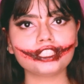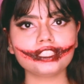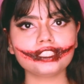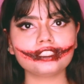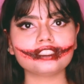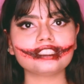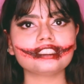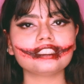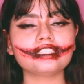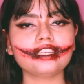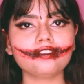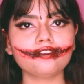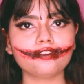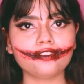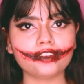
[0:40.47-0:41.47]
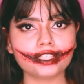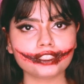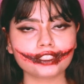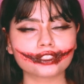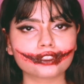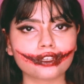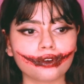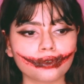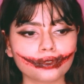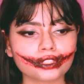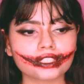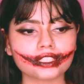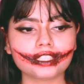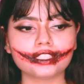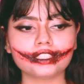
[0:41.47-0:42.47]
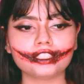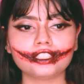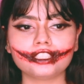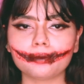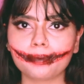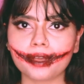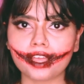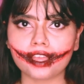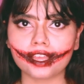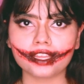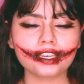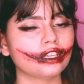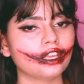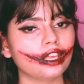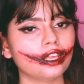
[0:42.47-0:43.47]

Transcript: she's a slit face ghost in Japan.